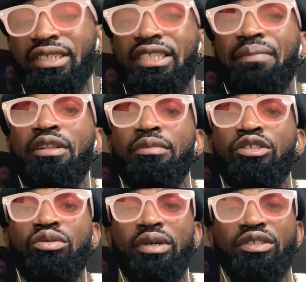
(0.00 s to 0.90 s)
step number
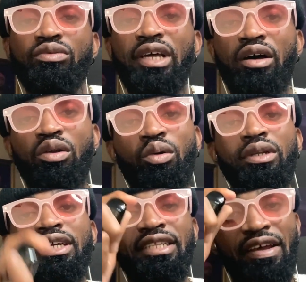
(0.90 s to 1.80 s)
2, is to
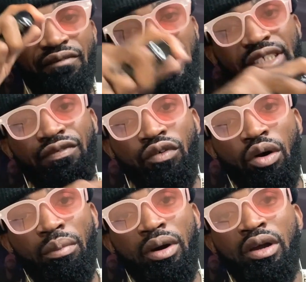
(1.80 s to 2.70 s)
download the visa
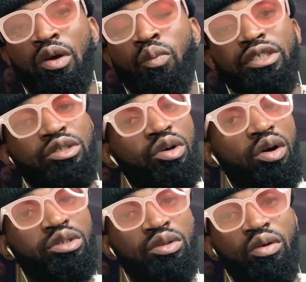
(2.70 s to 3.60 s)
form, which is
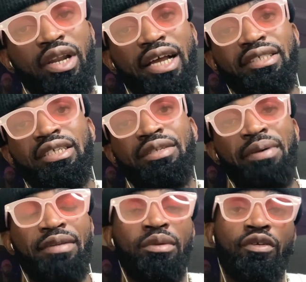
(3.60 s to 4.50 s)
also known as the
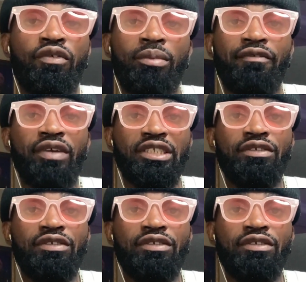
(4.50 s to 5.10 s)
Department of Home Affairs